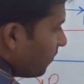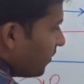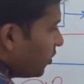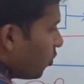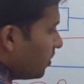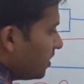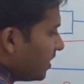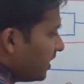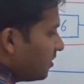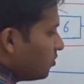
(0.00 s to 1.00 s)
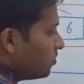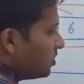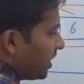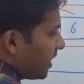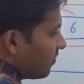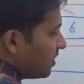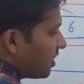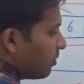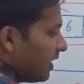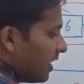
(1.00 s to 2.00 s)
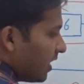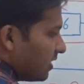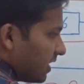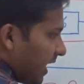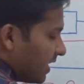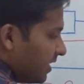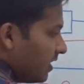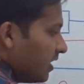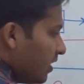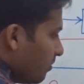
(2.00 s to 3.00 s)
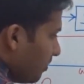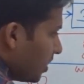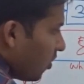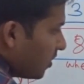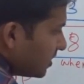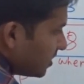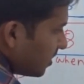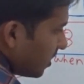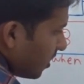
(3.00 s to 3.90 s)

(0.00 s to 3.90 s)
we don't need to check with remainder and carry because